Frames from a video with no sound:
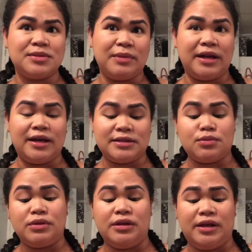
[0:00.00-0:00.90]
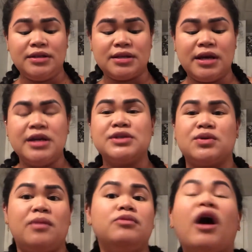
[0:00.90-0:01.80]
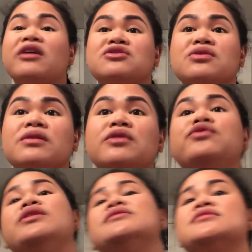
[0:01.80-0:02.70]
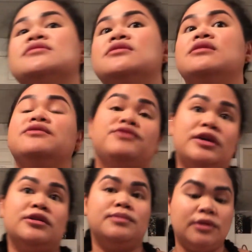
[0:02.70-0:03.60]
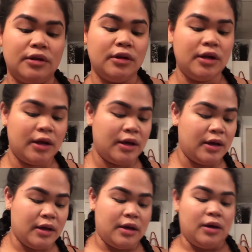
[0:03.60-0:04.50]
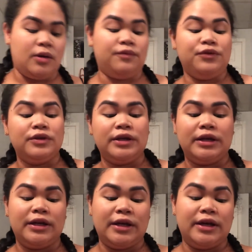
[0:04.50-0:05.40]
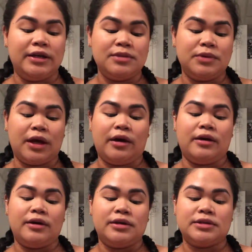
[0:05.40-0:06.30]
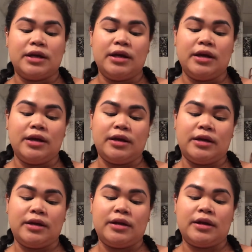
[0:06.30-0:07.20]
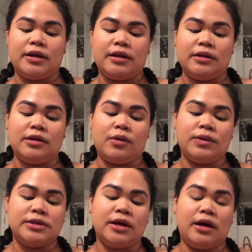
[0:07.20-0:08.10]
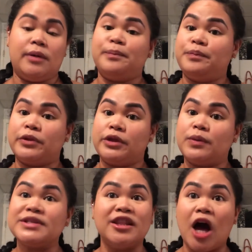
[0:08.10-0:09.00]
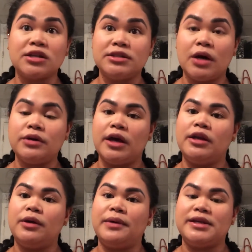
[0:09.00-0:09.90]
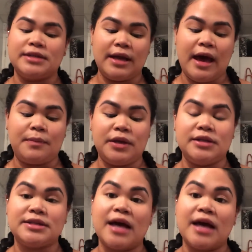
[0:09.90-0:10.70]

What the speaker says: Cosmetics released. So I'm not sure if it's still available. Hopefully it is, because there was a lockdown anyways that happened in